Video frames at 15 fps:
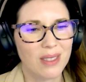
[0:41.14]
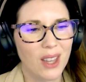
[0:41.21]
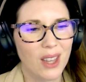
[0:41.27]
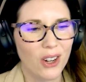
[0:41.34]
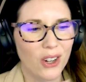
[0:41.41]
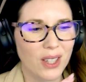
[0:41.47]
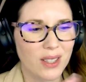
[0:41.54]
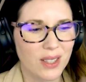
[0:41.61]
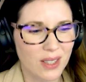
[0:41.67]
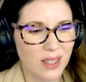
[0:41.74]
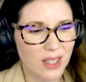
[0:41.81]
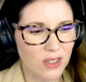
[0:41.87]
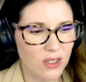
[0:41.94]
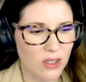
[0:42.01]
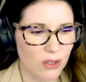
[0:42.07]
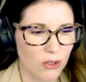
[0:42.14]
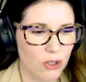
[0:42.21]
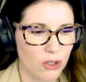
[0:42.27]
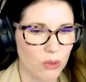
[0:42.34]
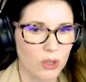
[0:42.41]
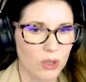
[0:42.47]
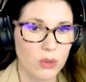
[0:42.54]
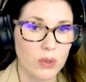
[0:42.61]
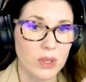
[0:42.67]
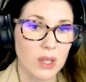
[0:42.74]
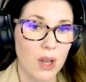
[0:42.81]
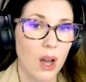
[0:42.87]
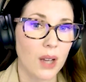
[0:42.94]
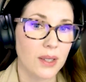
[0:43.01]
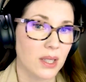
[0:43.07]
their existing solution, which was
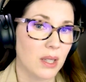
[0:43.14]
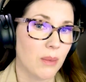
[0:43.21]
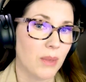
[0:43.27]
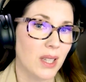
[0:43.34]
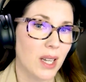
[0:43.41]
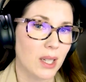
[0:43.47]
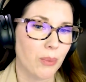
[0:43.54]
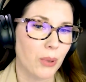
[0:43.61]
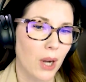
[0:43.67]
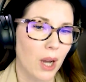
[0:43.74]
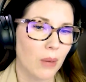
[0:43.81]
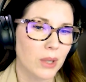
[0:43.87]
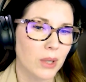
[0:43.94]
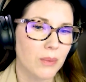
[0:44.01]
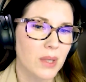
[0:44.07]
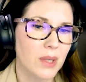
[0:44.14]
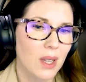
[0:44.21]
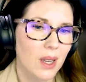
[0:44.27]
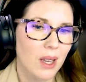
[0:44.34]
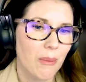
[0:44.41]
causing them a lot of problems,